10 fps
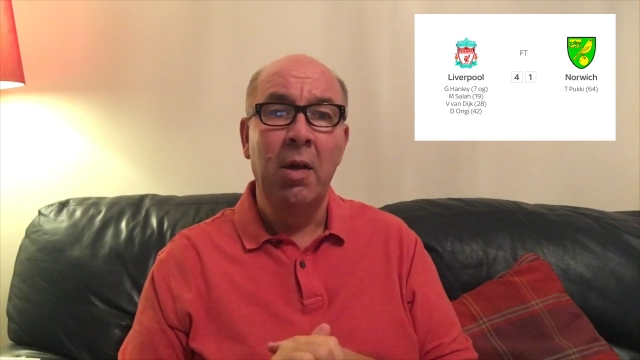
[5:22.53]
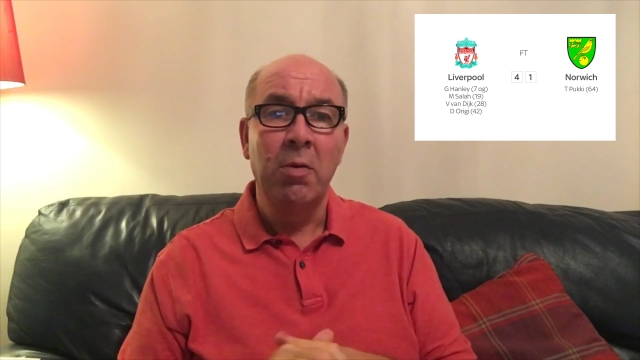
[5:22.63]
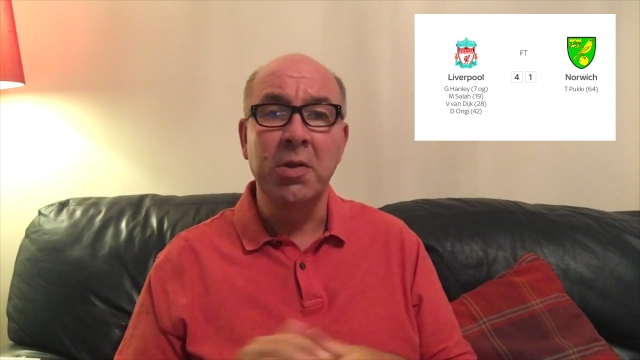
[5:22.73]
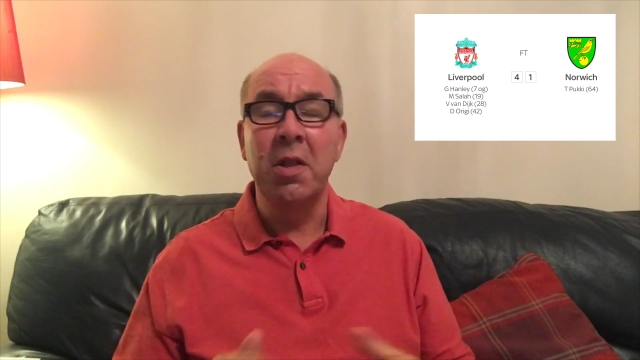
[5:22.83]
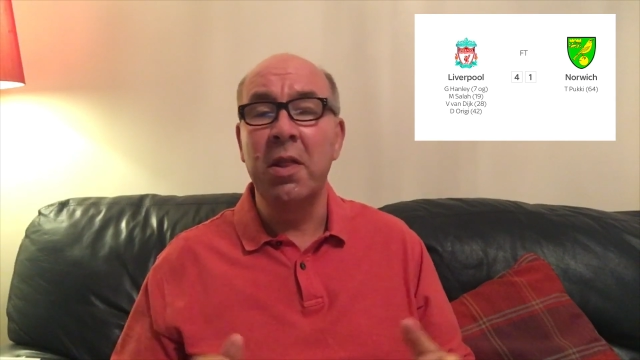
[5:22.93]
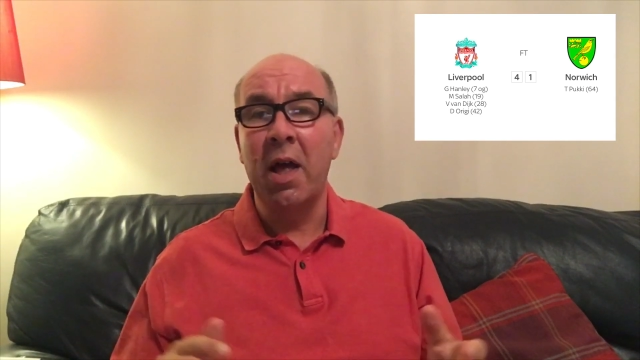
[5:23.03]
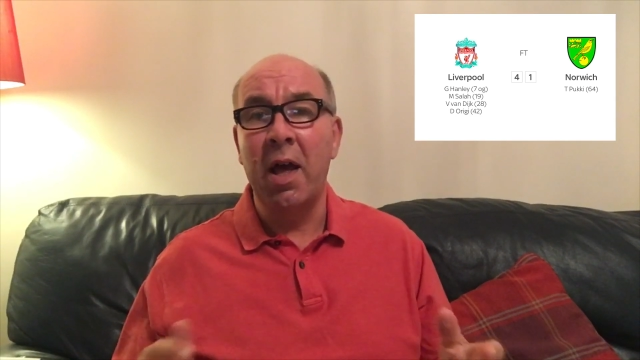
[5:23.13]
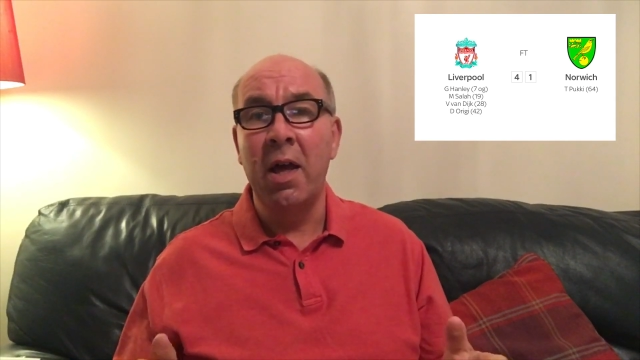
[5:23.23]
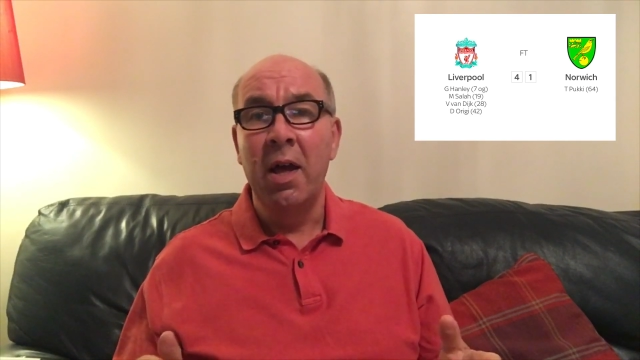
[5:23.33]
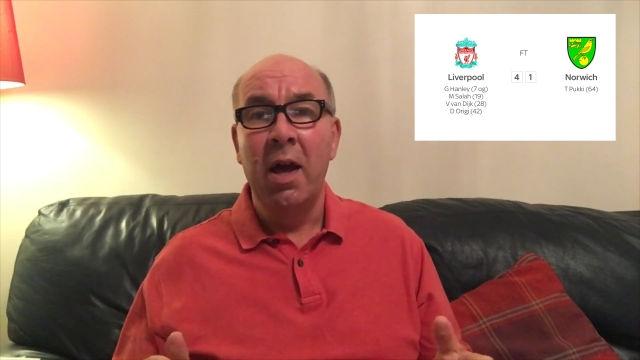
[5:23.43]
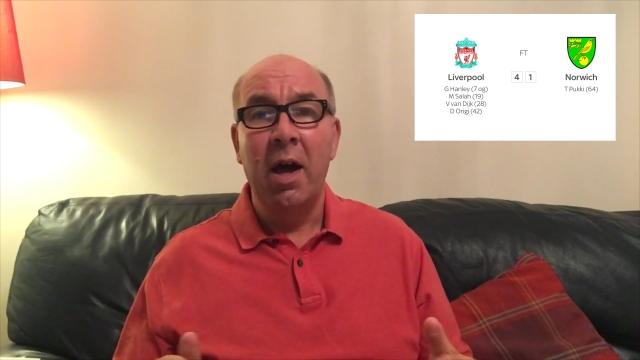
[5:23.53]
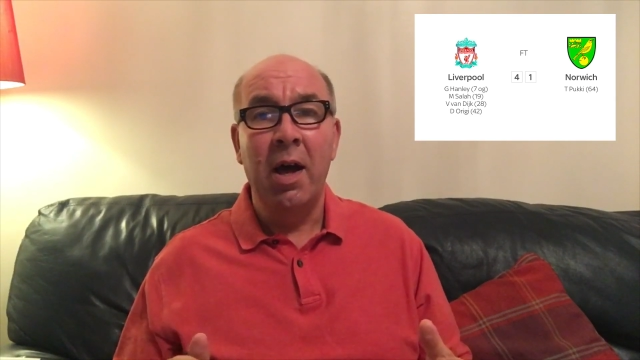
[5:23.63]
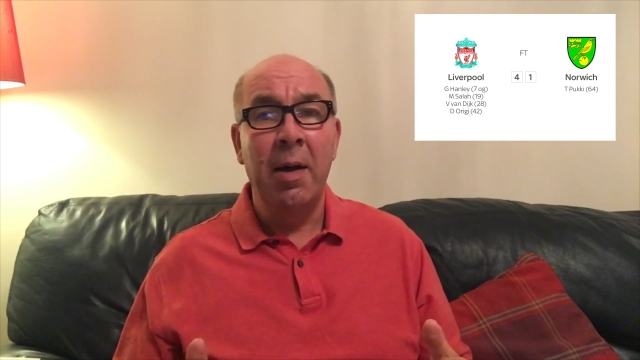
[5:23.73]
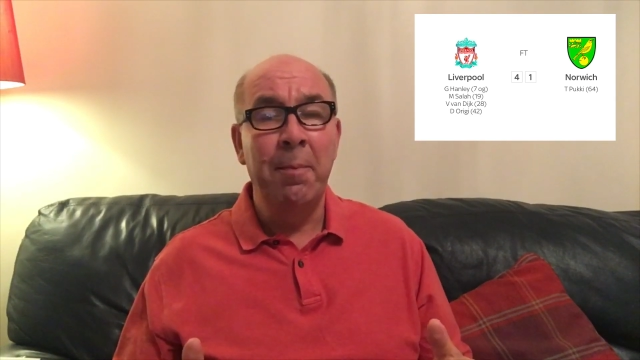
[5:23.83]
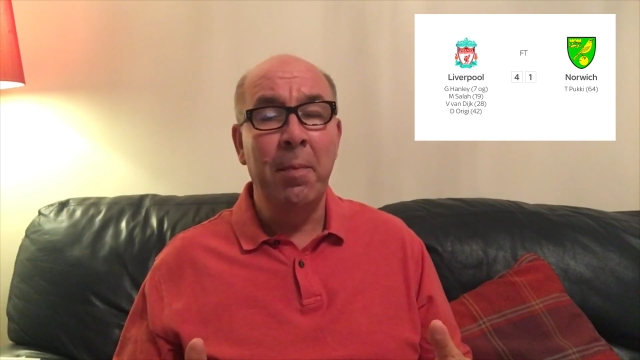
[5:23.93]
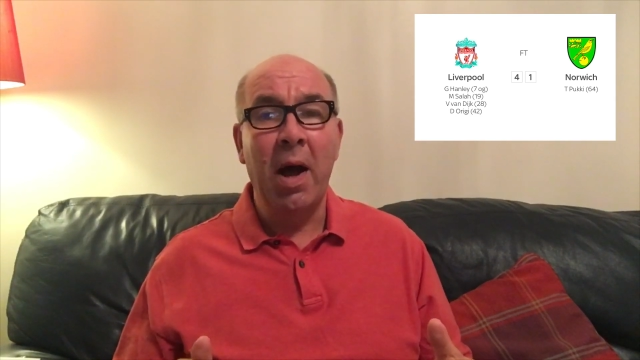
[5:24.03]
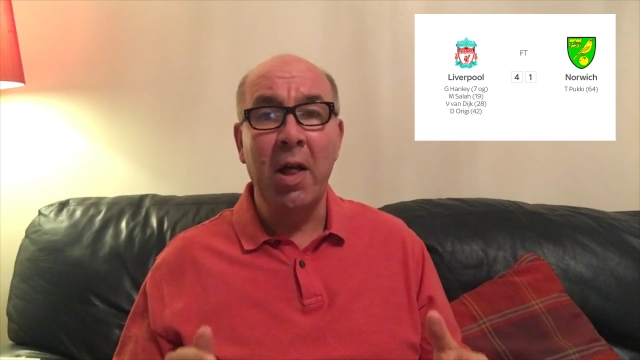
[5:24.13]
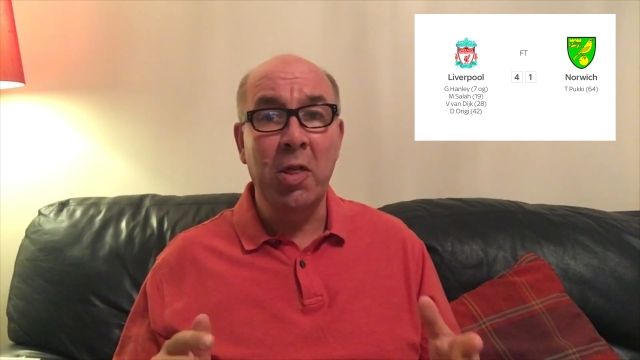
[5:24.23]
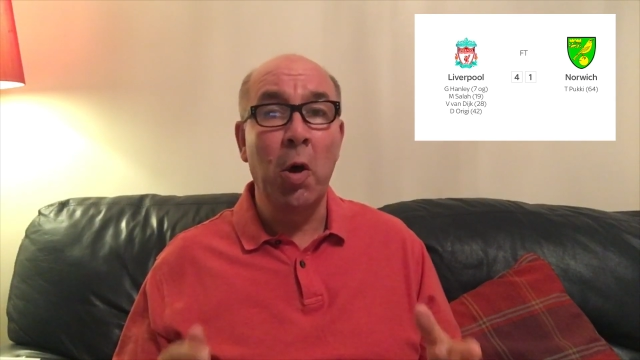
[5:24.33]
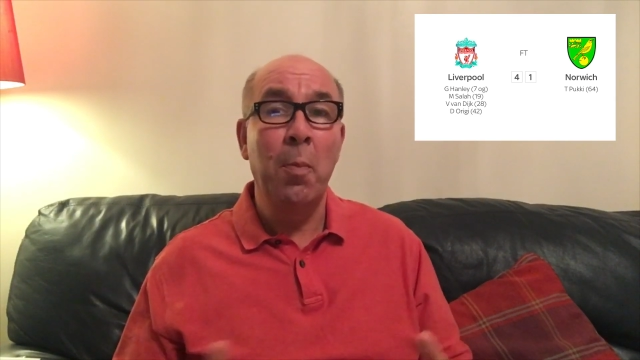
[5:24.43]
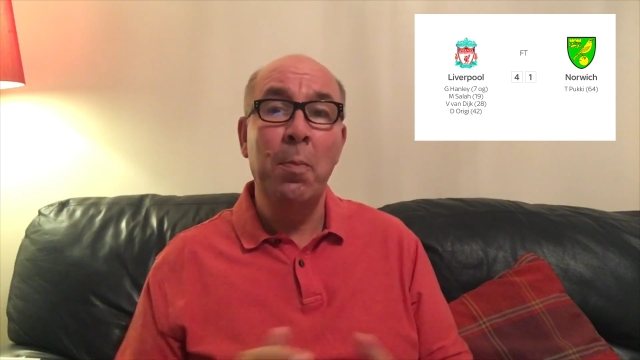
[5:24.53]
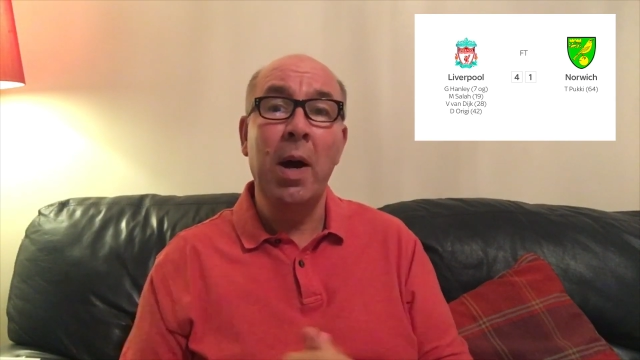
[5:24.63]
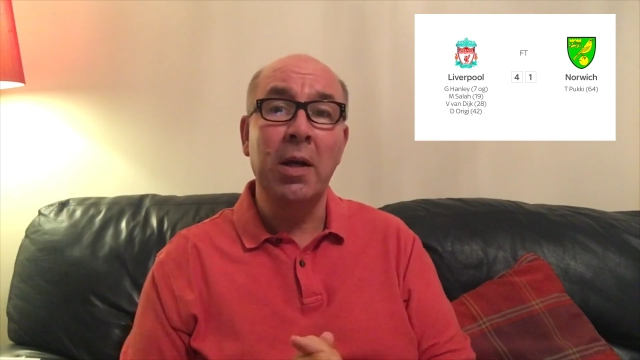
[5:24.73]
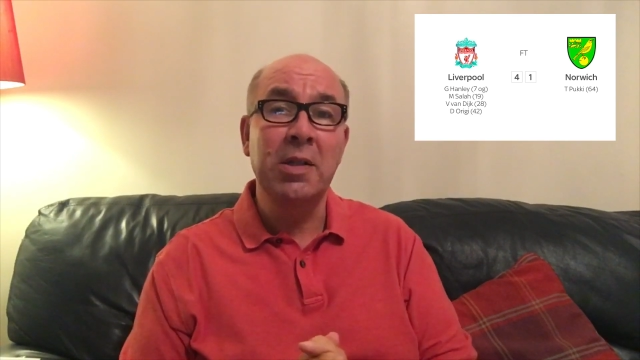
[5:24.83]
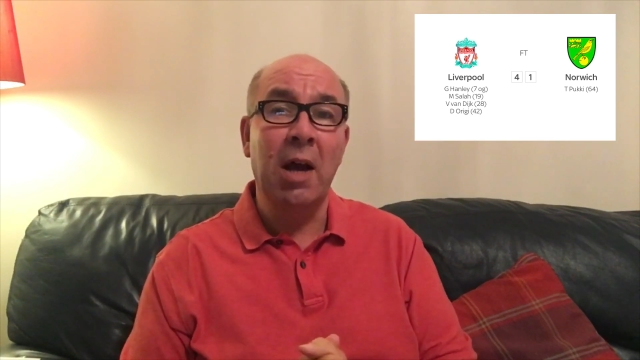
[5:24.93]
wasn't there. I thought Max